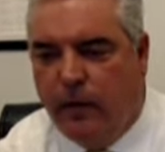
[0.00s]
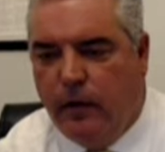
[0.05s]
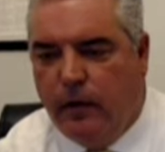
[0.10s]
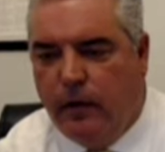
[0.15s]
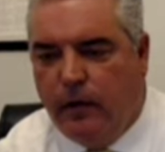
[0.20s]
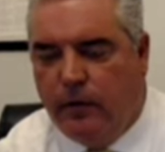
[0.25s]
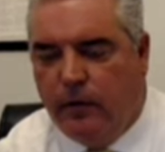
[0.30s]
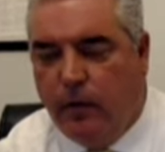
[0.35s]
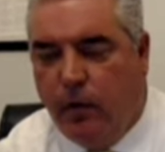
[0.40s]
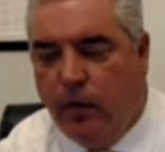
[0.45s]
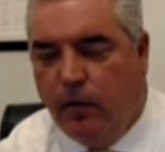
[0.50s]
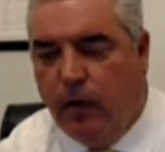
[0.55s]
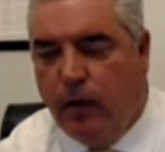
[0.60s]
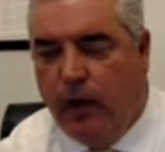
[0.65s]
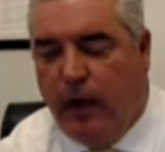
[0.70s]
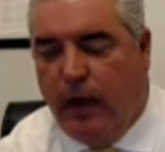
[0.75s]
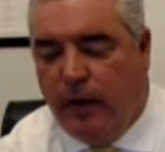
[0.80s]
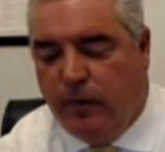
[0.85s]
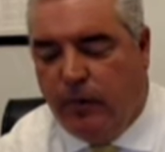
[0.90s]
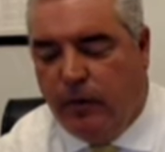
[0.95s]
So
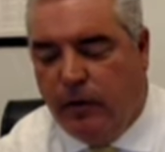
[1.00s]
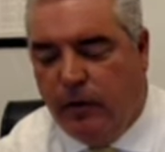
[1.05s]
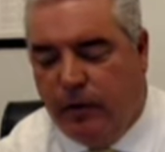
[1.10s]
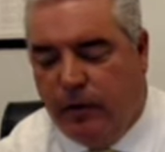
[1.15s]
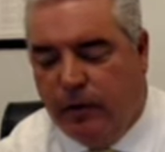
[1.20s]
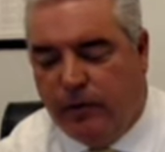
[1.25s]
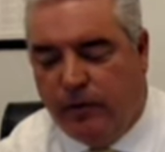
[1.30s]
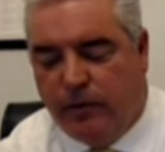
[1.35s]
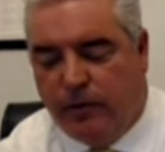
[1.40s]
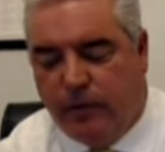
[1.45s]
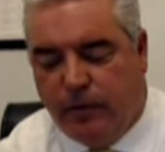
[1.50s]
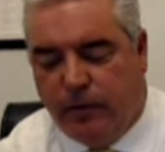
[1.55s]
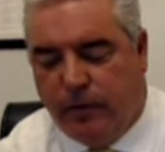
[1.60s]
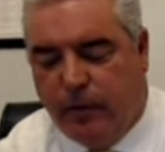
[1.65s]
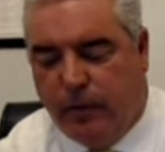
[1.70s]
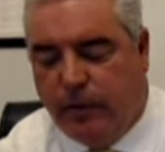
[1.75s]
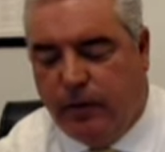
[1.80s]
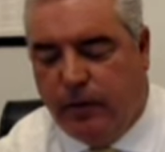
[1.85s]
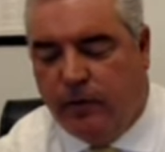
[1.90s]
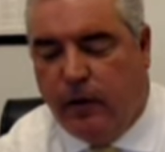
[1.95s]
reliability is something
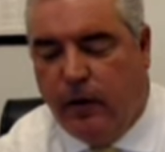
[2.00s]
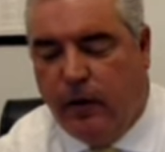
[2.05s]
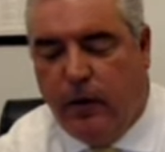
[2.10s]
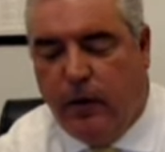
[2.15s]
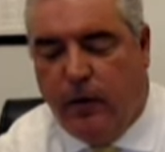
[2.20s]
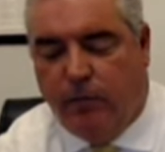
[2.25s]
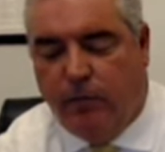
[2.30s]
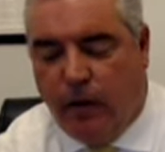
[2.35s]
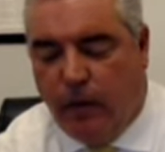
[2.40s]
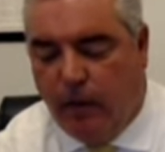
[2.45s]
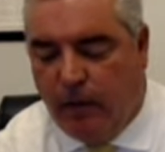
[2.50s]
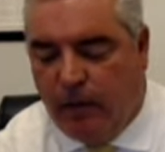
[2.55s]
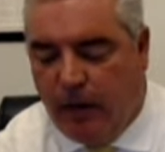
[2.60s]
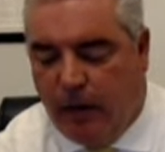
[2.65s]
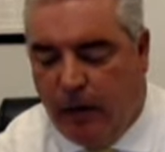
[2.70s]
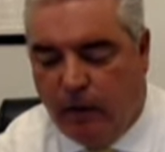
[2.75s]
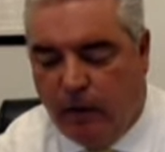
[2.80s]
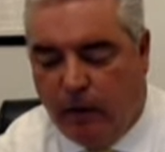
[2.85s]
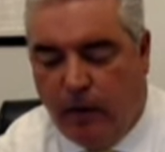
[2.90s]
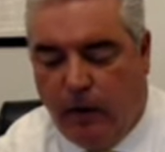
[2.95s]
that is
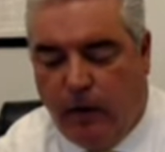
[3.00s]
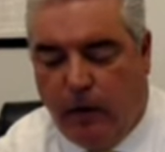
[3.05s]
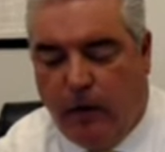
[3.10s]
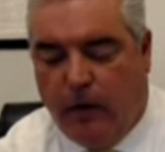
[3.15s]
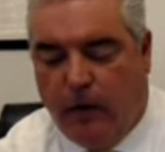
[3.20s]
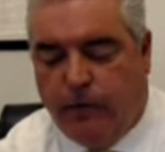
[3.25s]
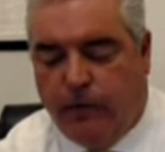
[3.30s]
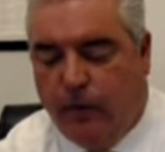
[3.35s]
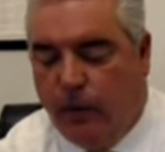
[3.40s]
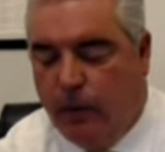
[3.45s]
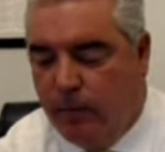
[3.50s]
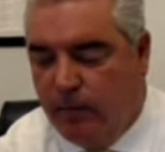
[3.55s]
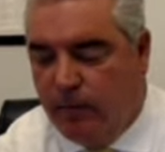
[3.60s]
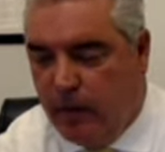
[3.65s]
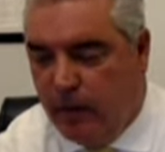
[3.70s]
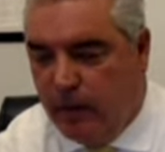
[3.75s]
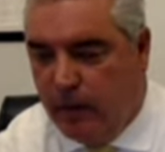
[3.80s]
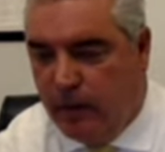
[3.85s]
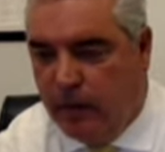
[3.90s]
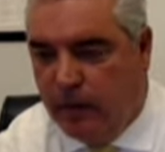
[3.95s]
paramount,
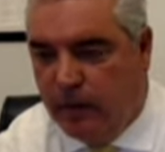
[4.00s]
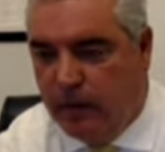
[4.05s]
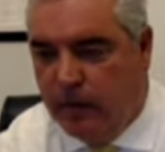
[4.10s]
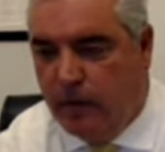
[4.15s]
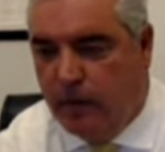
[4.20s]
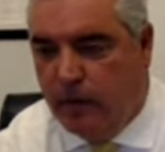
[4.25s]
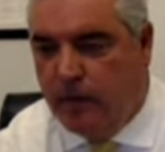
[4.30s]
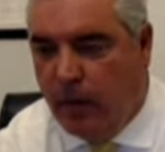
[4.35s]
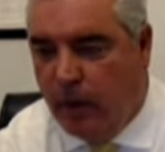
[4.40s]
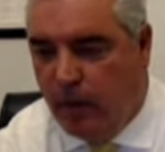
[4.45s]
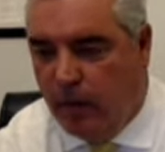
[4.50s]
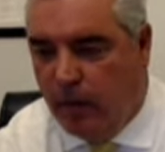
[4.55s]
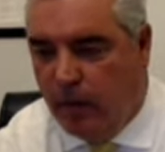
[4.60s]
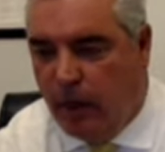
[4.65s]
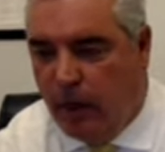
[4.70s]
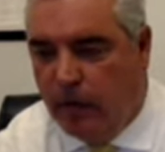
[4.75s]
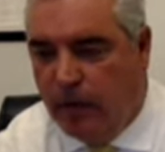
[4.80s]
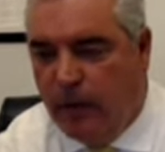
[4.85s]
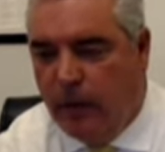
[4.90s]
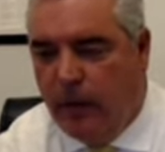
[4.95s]
affordability is
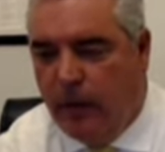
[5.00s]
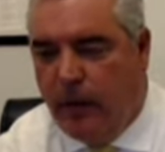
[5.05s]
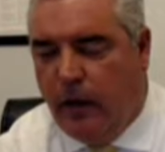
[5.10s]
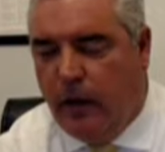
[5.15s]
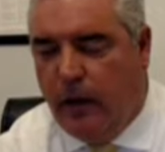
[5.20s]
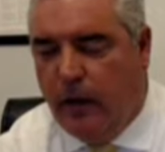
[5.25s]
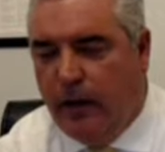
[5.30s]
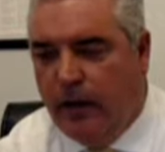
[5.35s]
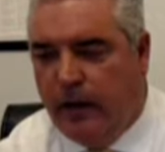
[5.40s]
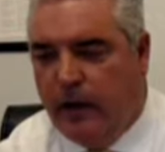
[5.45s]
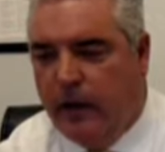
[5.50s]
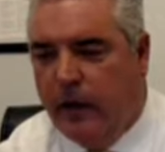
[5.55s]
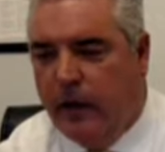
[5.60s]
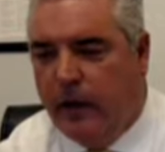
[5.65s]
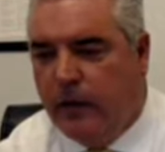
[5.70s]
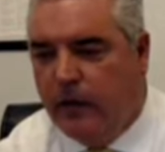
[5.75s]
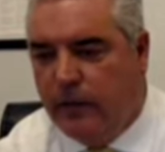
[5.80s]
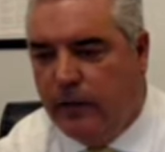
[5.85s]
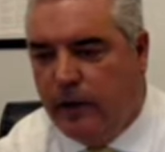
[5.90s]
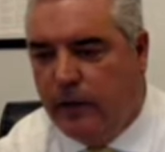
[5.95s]
paramount, and making it
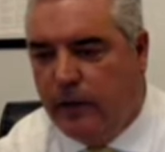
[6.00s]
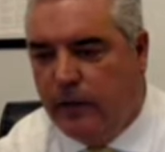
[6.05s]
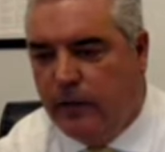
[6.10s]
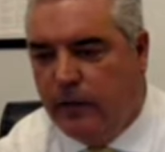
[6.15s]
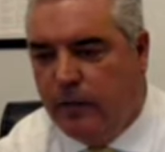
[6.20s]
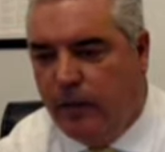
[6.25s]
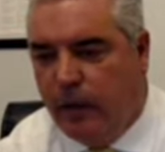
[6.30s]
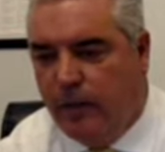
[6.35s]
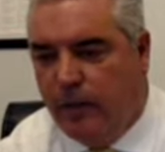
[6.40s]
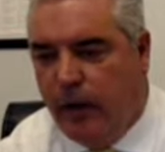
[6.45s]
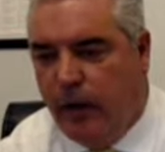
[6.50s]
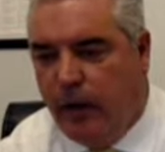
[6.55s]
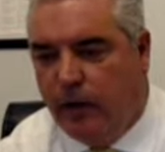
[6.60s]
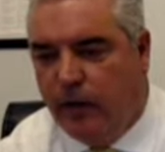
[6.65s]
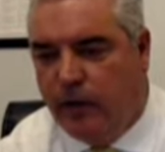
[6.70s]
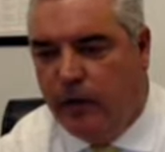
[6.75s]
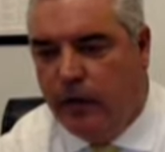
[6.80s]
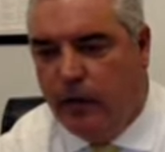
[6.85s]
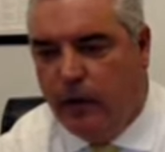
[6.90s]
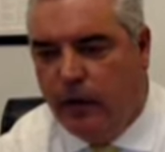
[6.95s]
clean is paramount
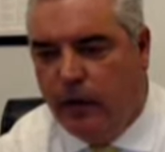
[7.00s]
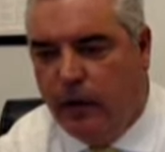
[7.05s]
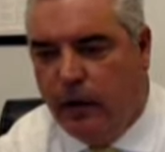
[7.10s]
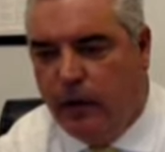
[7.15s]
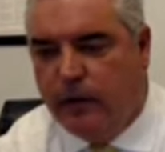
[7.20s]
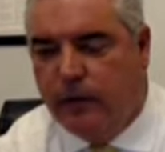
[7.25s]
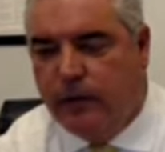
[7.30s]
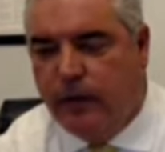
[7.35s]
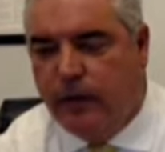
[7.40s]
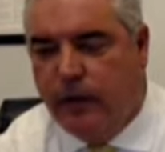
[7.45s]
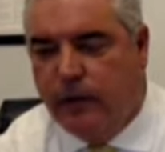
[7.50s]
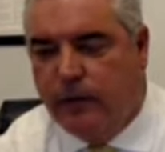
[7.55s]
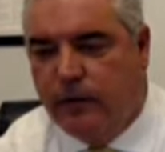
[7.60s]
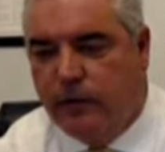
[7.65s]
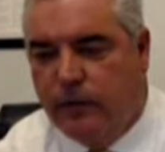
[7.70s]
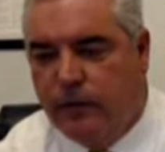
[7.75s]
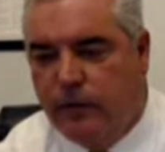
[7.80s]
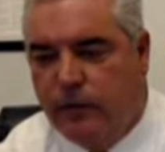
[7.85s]
in our discussions.